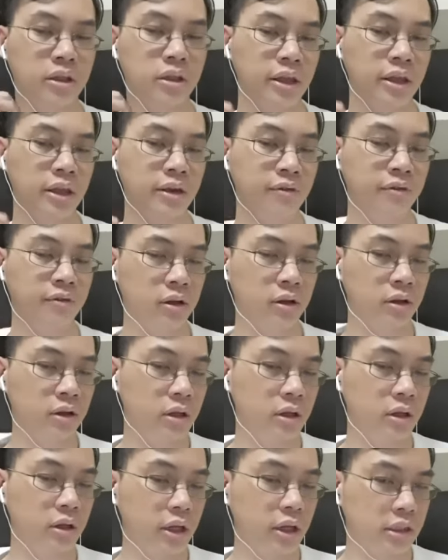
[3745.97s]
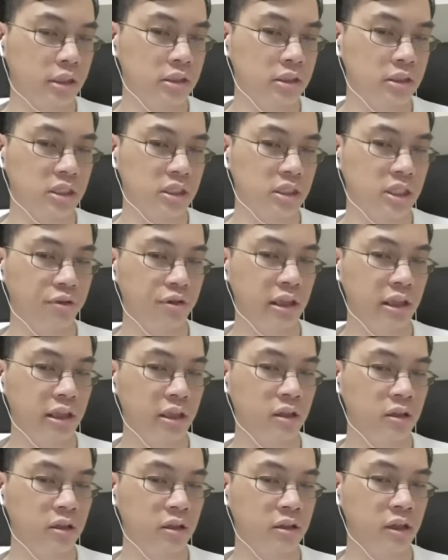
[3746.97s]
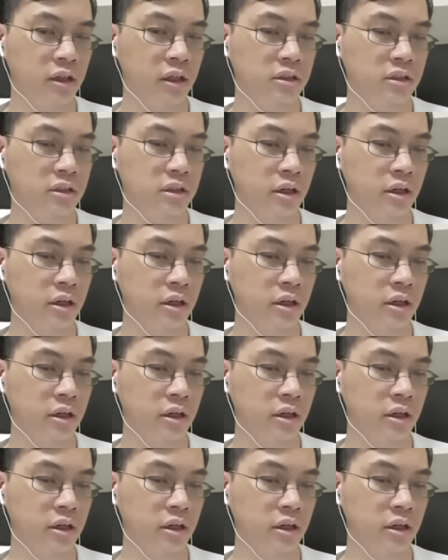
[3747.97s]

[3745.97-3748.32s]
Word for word: naval and sea related things.